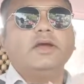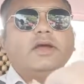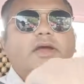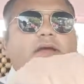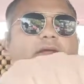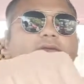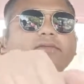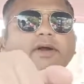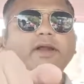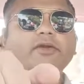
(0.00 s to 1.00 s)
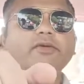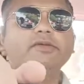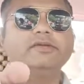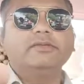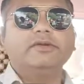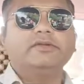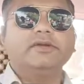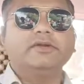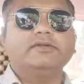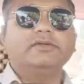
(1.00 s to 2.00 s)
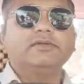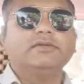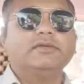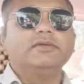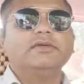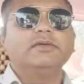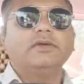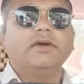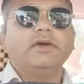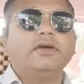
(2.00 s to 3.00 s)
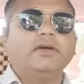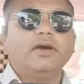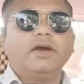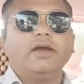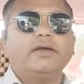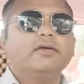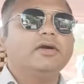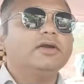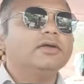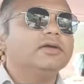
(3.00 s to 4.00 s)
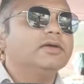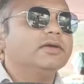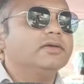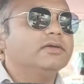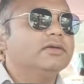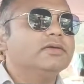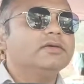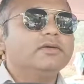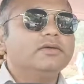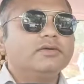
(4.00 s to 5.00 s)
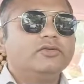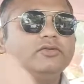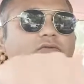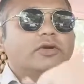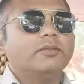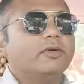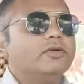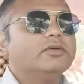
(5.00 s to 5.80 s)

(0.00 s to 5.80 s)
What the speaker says: and while doing some research, I got to know about